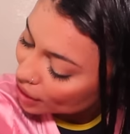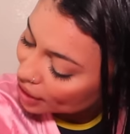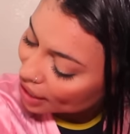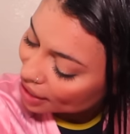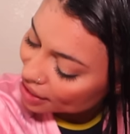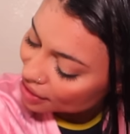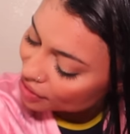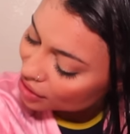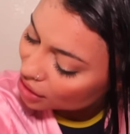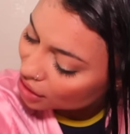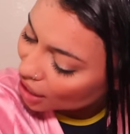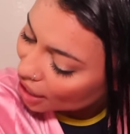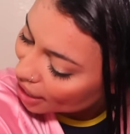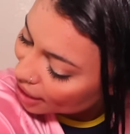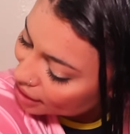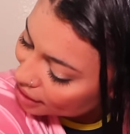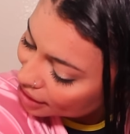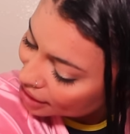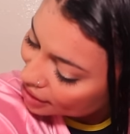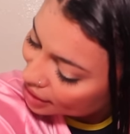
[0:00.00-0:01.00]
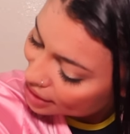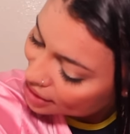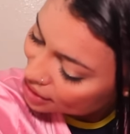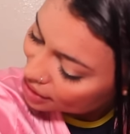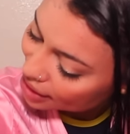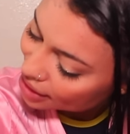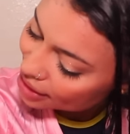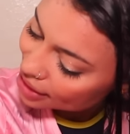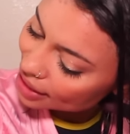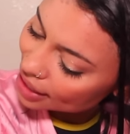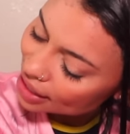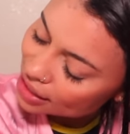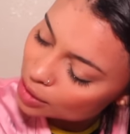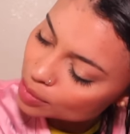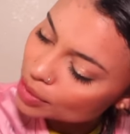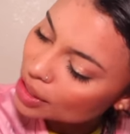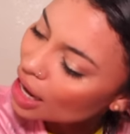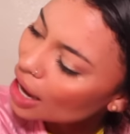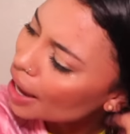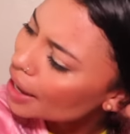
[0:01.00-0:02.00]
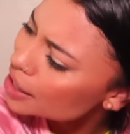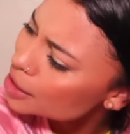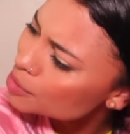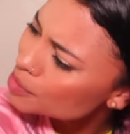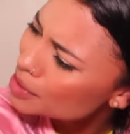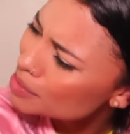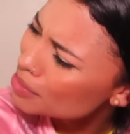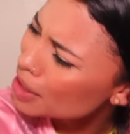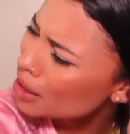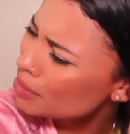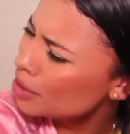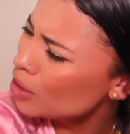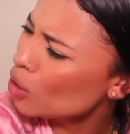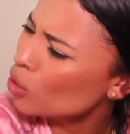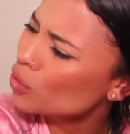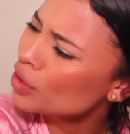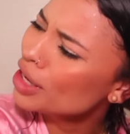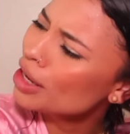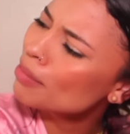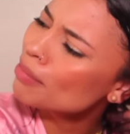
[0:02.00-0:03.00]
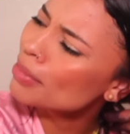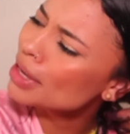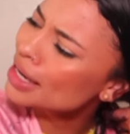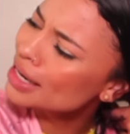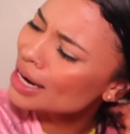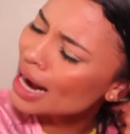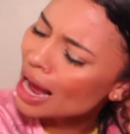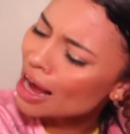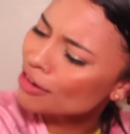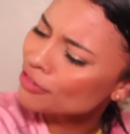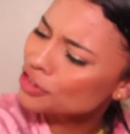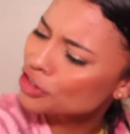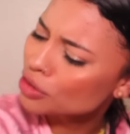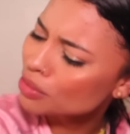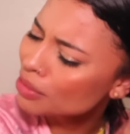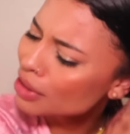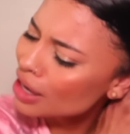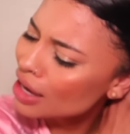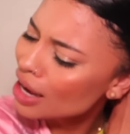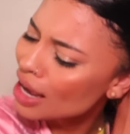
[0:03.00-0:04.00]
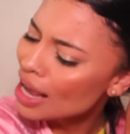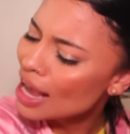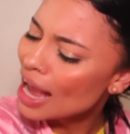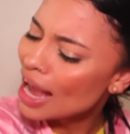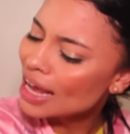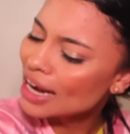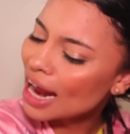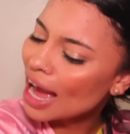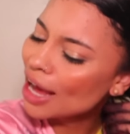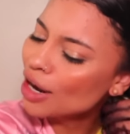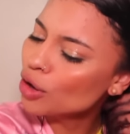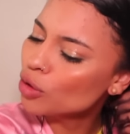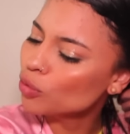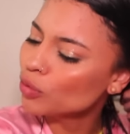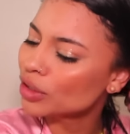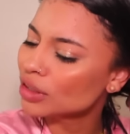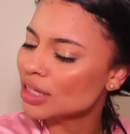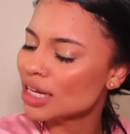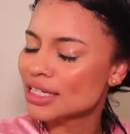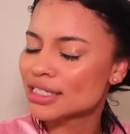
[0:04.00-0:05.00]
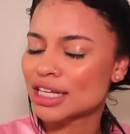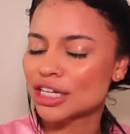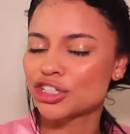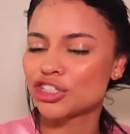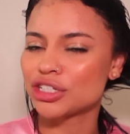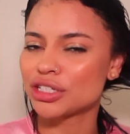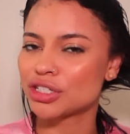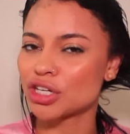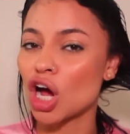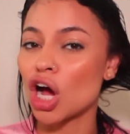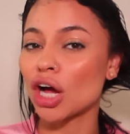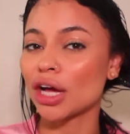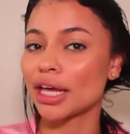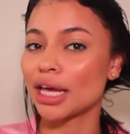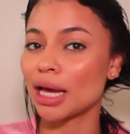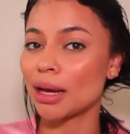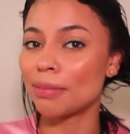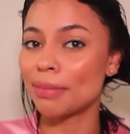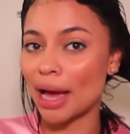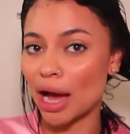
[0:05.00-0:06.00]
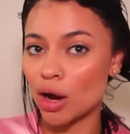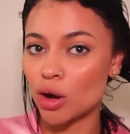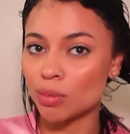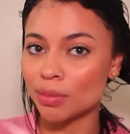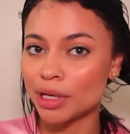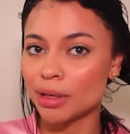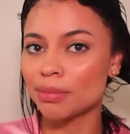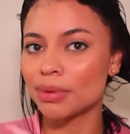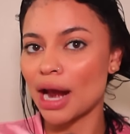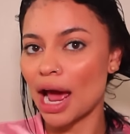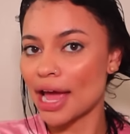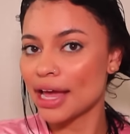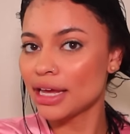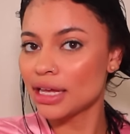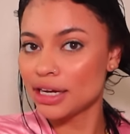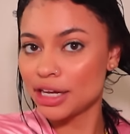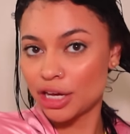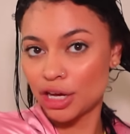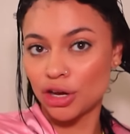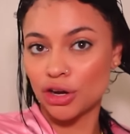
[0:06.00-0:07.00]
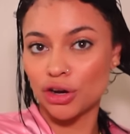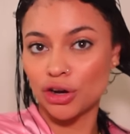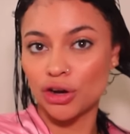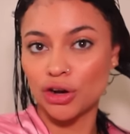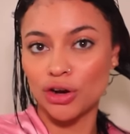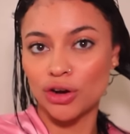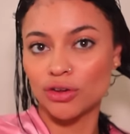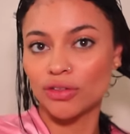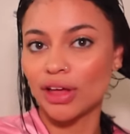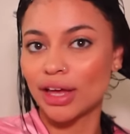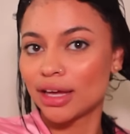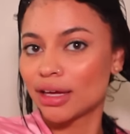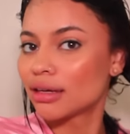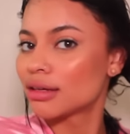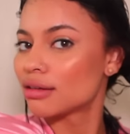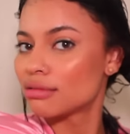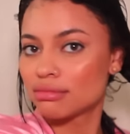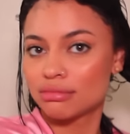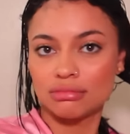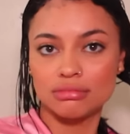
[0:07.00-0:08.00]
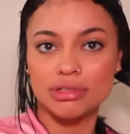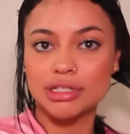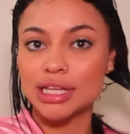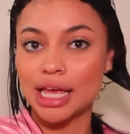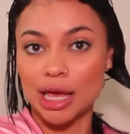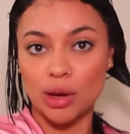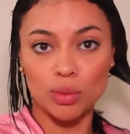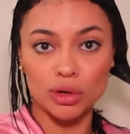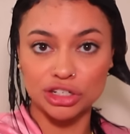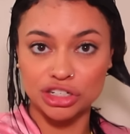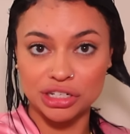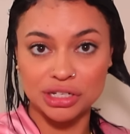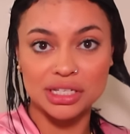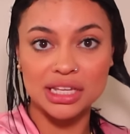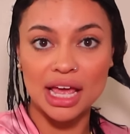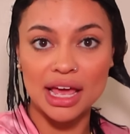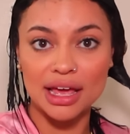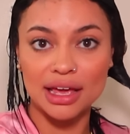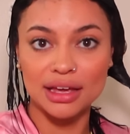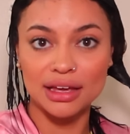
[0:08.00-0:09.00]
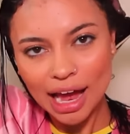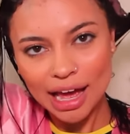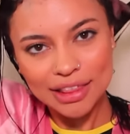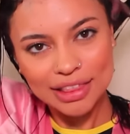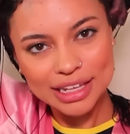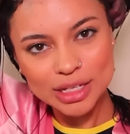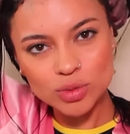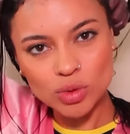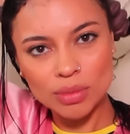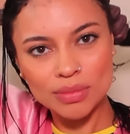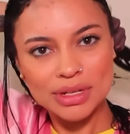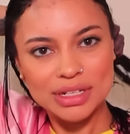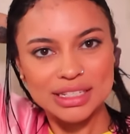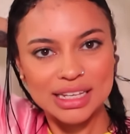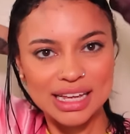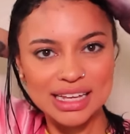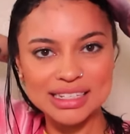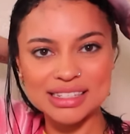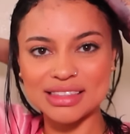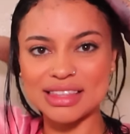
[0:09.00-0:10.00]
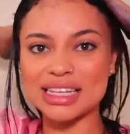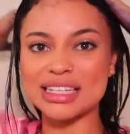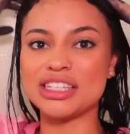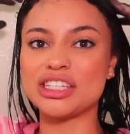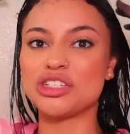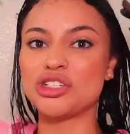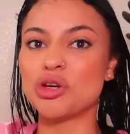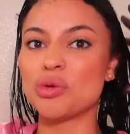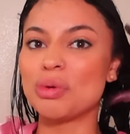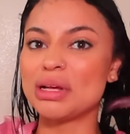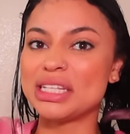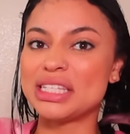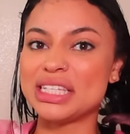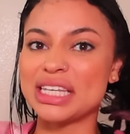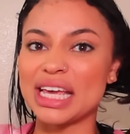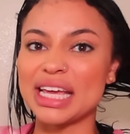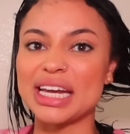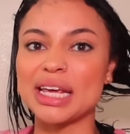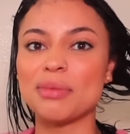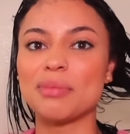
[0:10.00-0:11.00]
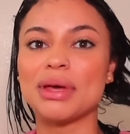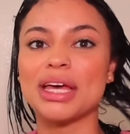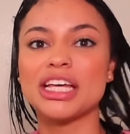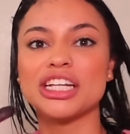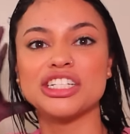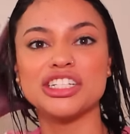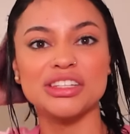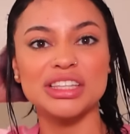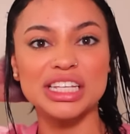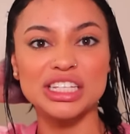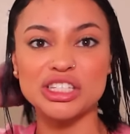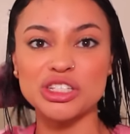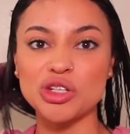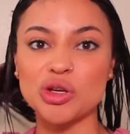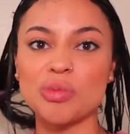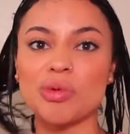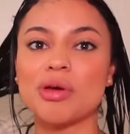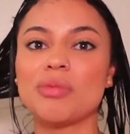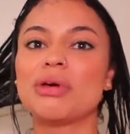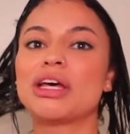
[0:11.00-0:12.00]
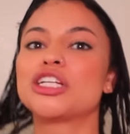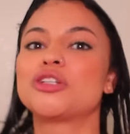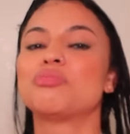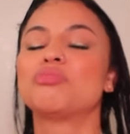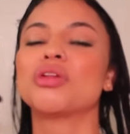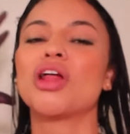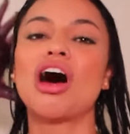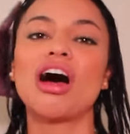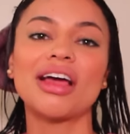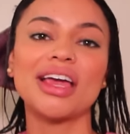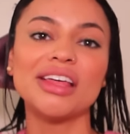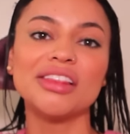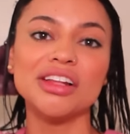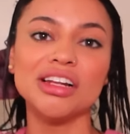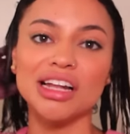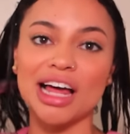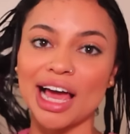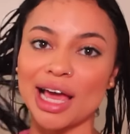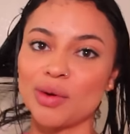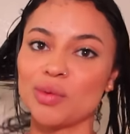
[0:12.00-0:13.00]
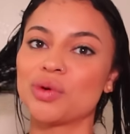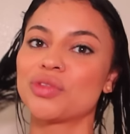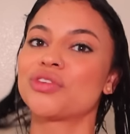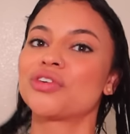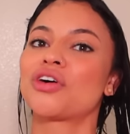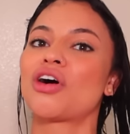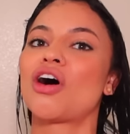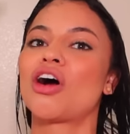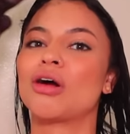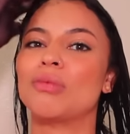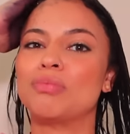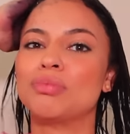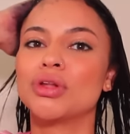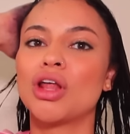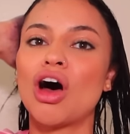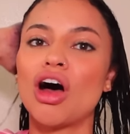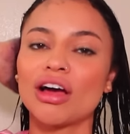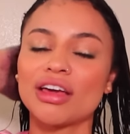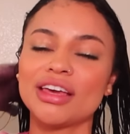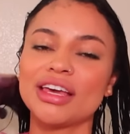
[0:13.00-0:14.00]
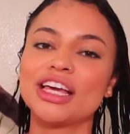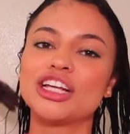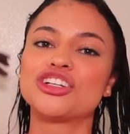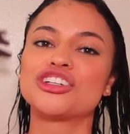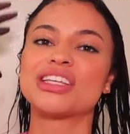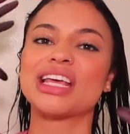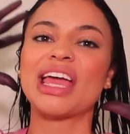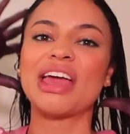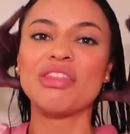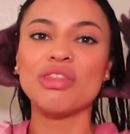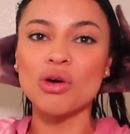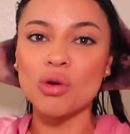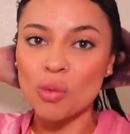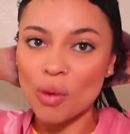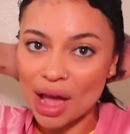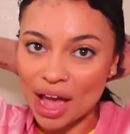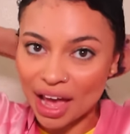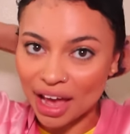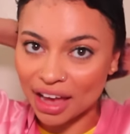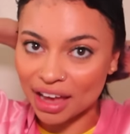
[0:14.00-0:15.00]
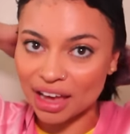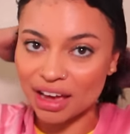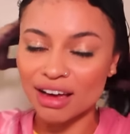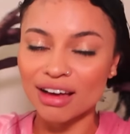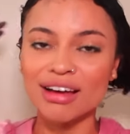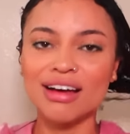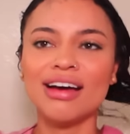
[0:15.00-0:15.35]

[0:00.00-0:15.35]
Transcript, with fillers: I get in the line and this lady gets behind me, maybe only a minute after me, and I don't realize that she's talking about me, but I can hear her like saying what she's saying. And this woman says, this stupid skinny bitch, this stupid bitch, blocking the line with her car, blocking it just in the way.